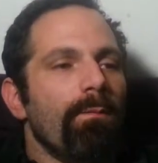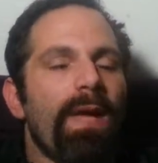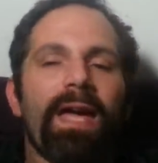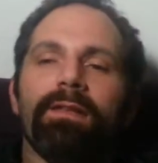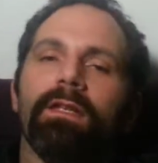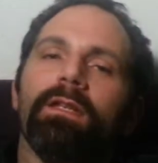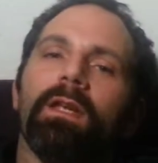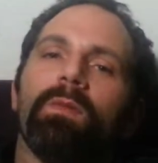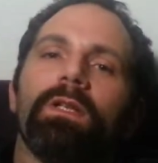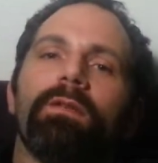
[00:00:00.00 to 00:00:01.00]
Back then
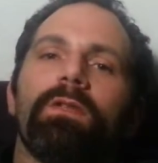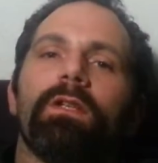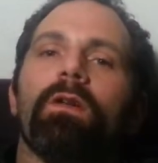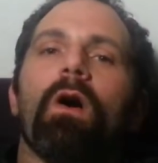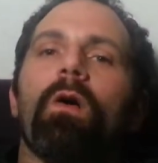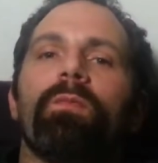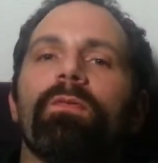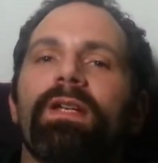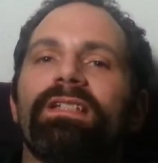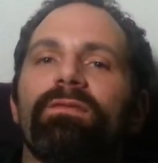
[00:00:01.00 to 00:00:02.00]
they believed in an
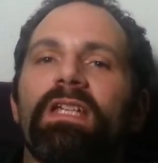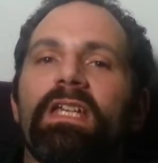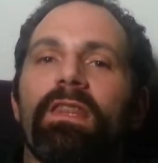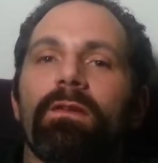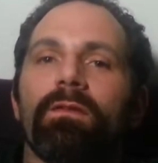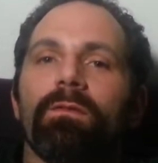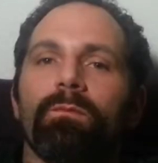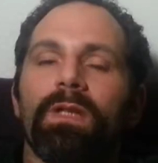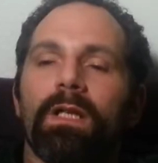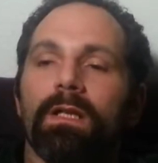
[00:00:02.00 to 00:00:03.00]
all-pervasive ether,
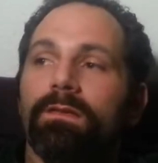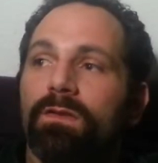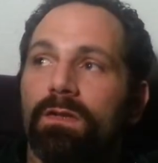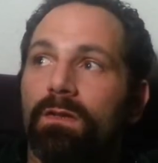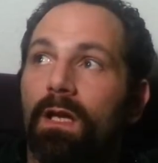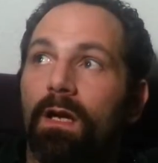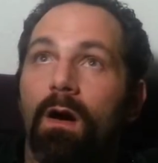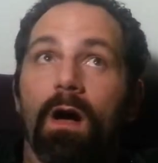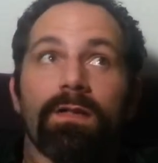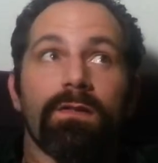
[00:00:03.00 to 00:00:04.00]
because just like
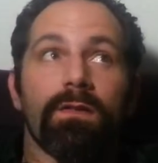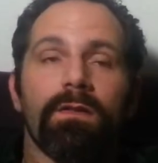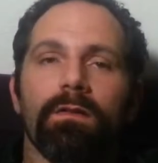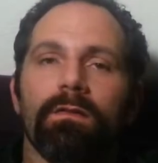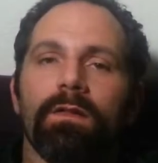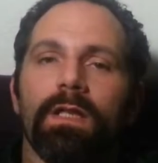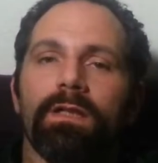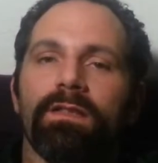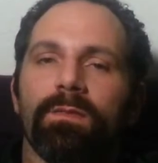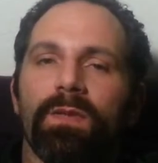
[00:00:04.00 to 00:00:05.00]
oxygen
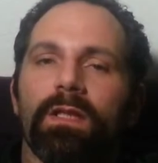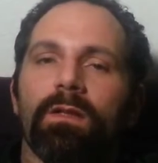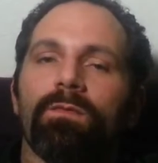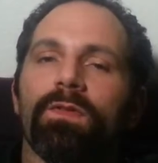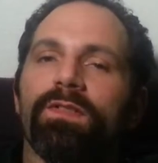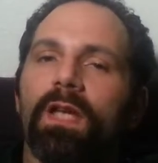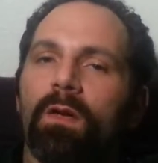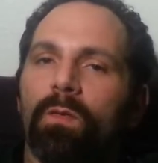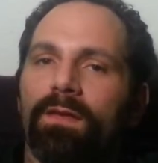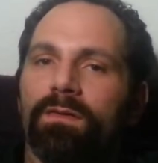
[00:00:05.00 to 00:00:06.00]
needs to be here for
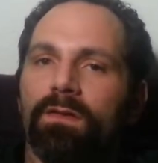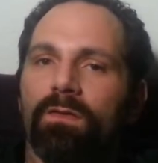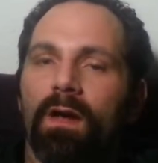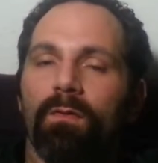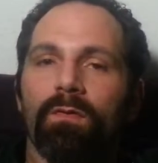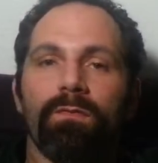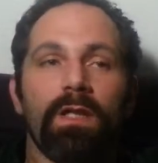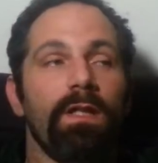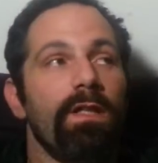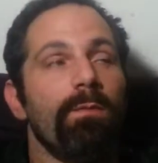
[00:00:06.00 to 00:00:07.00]
sound waves to travel, they
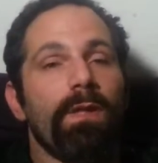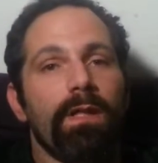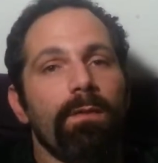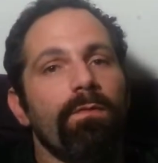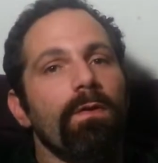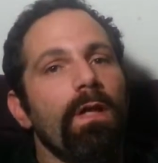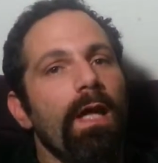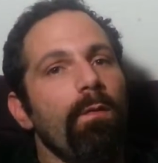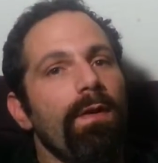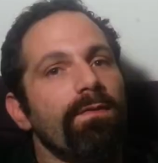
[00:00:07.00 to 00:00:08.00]
needed a medium for
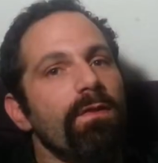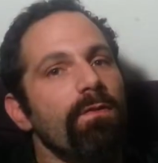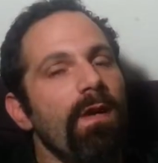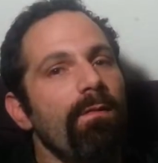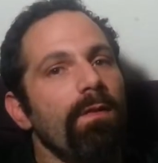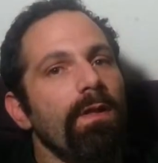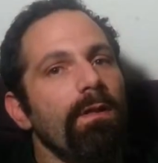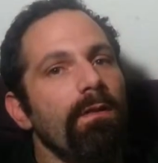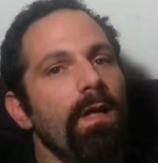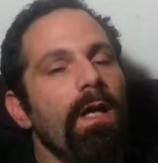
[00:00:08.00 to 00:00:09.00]
light waves to travel in.
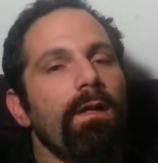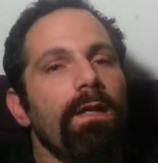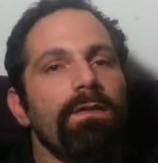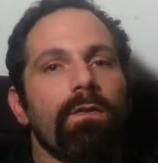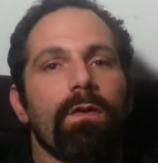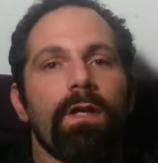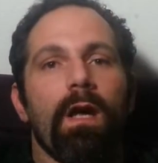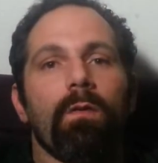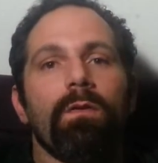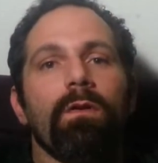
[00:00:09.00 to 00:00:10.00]
They started
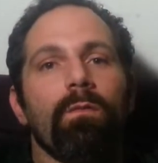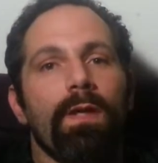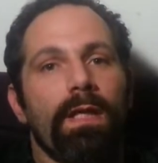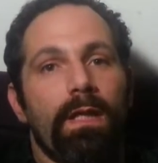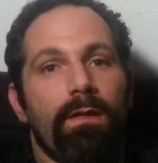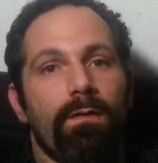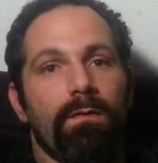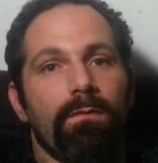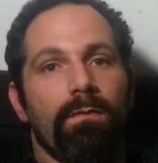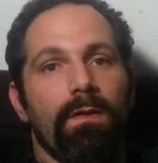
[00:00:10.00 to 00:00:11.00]
out with ether
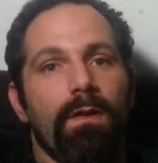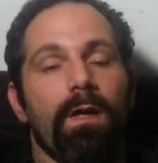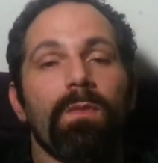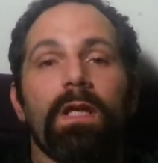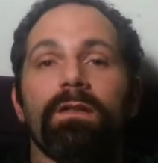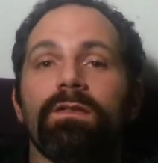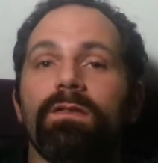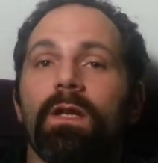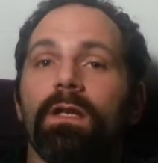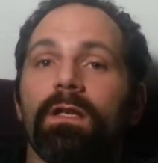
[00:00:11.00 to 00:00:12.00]
and began to
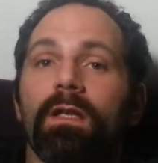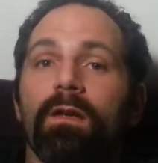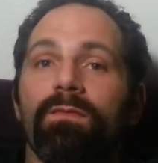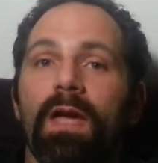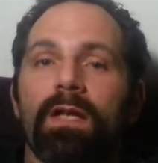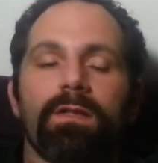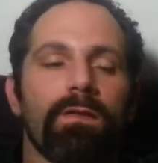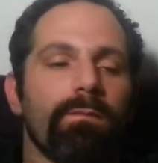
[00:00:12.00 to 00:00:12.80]
study it in that fashion.